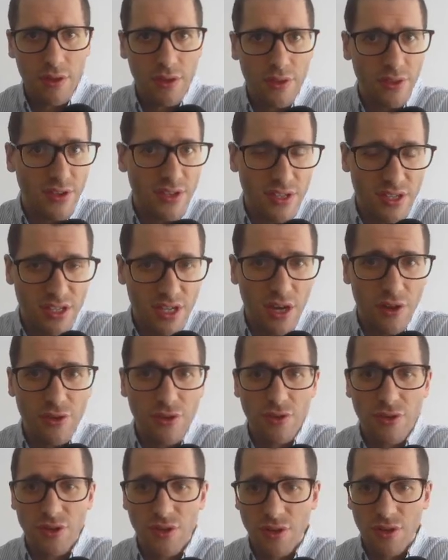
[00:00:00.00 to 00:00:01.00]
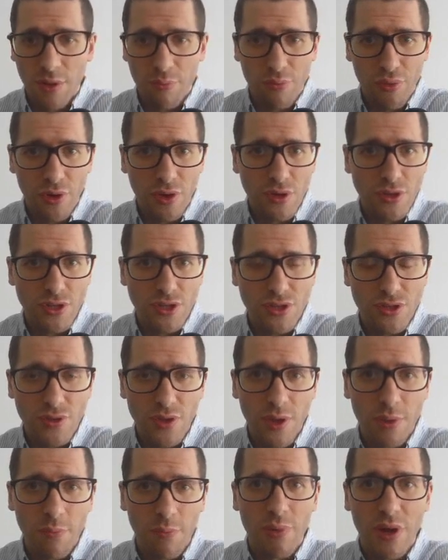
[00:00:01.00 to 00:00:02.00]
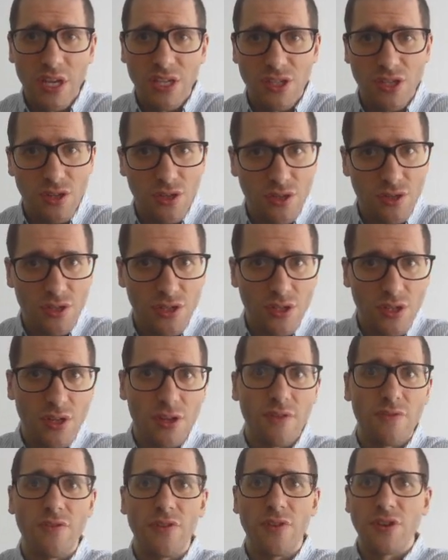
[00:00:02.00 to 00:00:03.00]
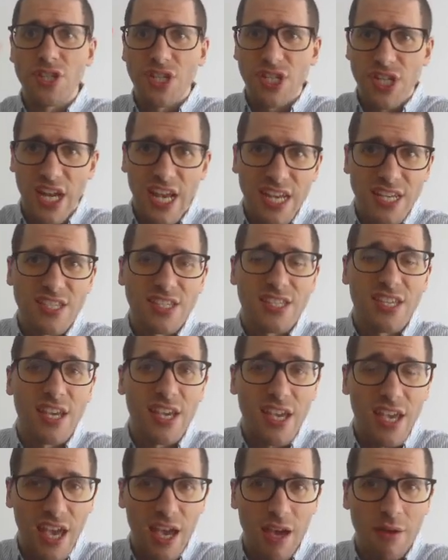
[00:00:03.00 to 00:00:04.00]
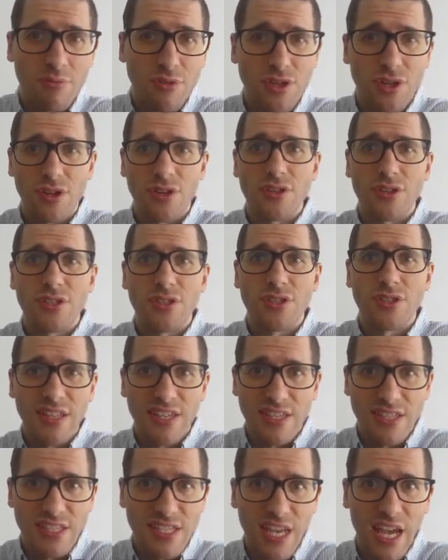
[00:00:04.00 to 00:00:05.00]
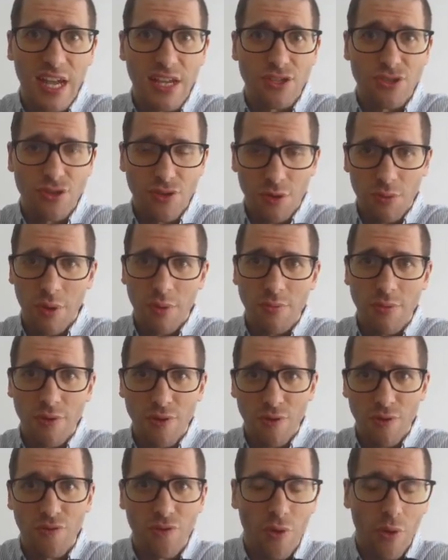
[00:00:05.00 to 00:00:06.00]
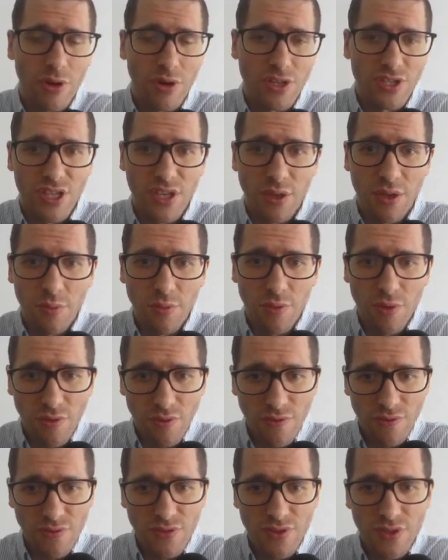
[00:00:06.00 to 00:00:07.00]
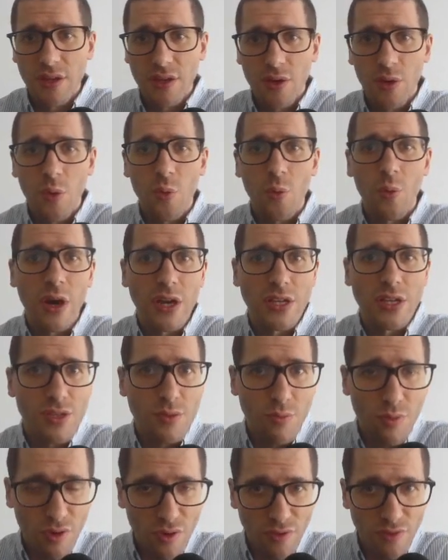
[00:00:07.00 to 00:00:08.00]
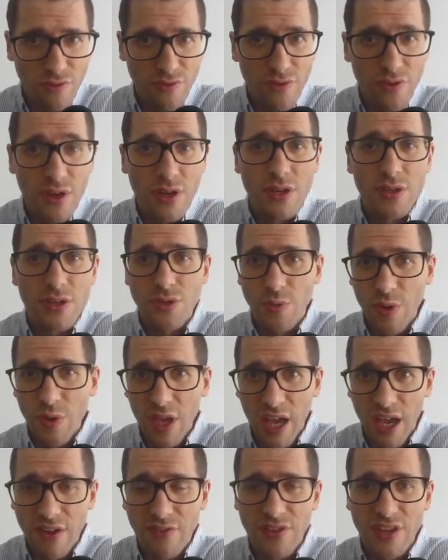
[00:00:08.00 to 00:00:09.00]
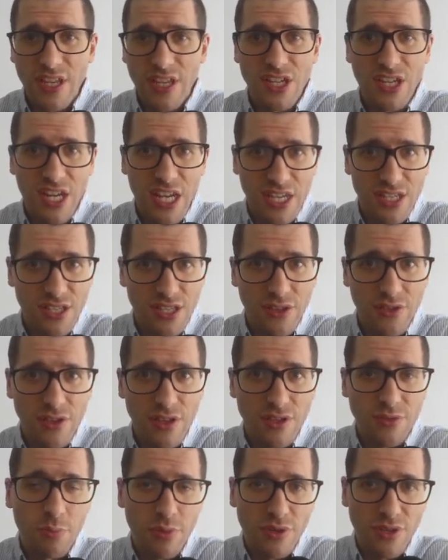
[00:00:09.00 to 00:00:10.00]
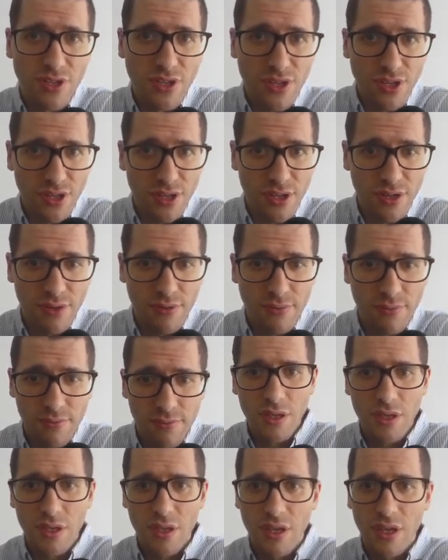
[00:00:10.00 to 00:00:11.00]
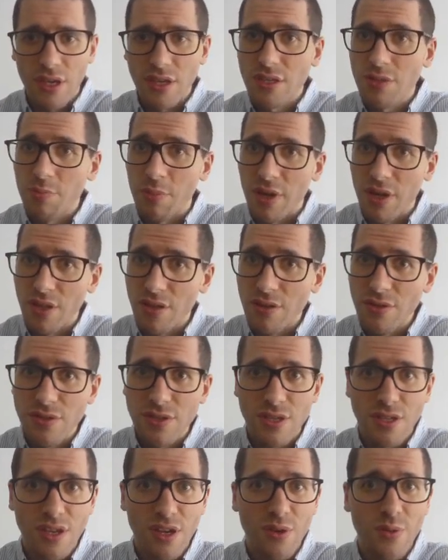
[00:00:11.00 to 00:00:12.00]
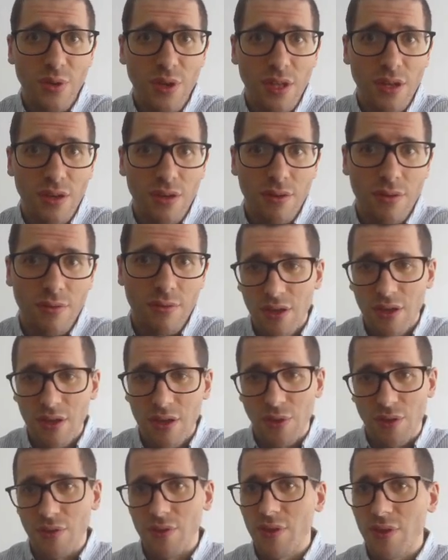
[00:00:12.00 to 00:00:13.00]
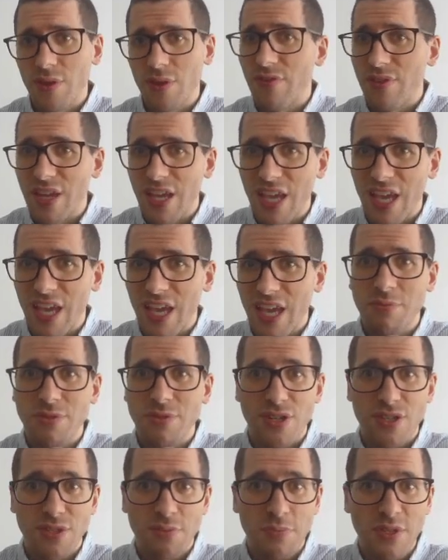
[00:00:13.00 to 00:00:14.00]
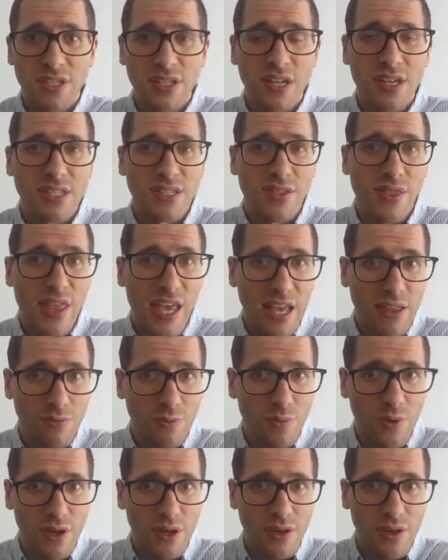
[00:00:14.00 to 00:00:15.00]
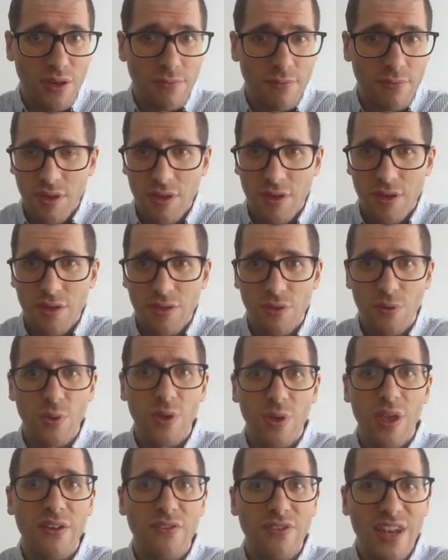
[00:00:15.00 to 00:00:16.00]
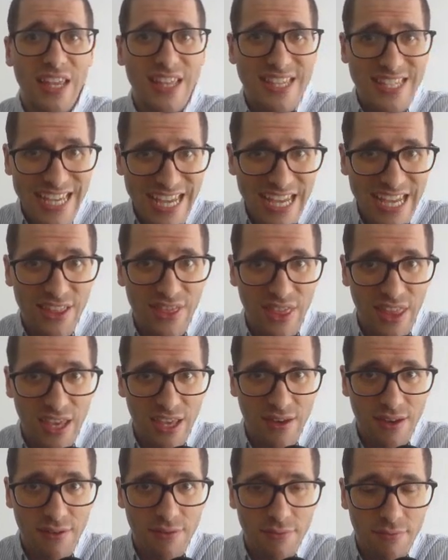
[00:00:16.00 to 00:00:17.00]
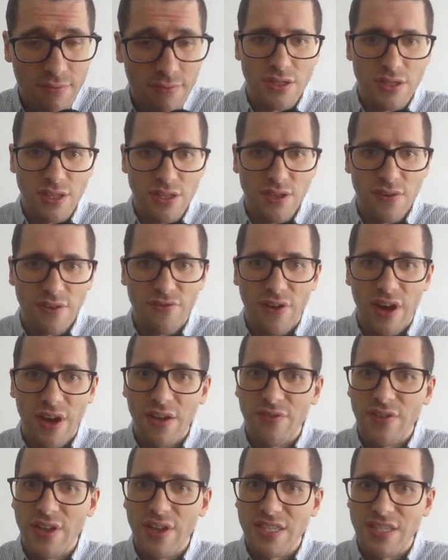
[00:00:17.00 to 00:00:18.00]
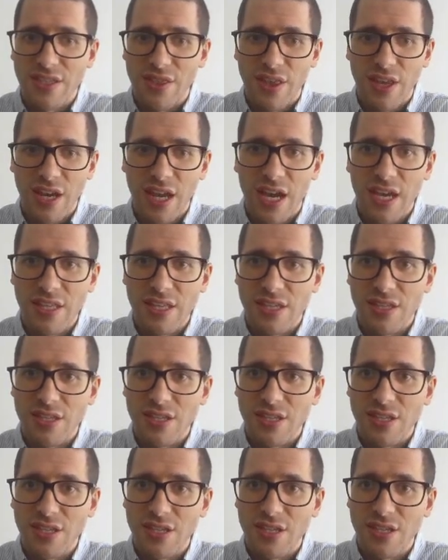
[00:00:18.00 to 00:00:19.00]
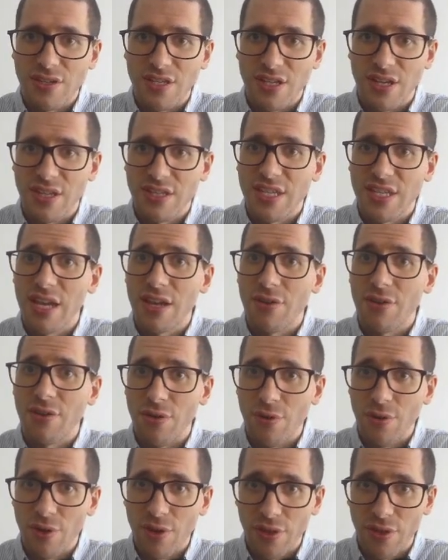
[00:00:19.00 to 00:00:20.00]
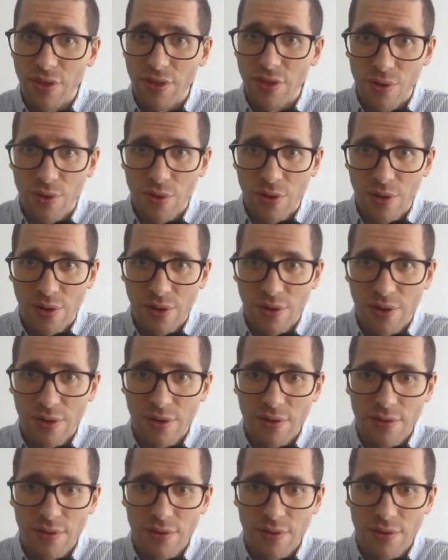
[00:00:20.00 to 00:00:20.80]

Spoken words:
This is how you should approach doing puzzles. Look for checks, captures, and attacks. Remember, forcing moves. Why to move? Do we have any checks in this position? Yes, but it loses a queen. We don't have any captures besides that one. Do we have an attack then? d5 hits the knight and discovers an attack on the rook in the corner.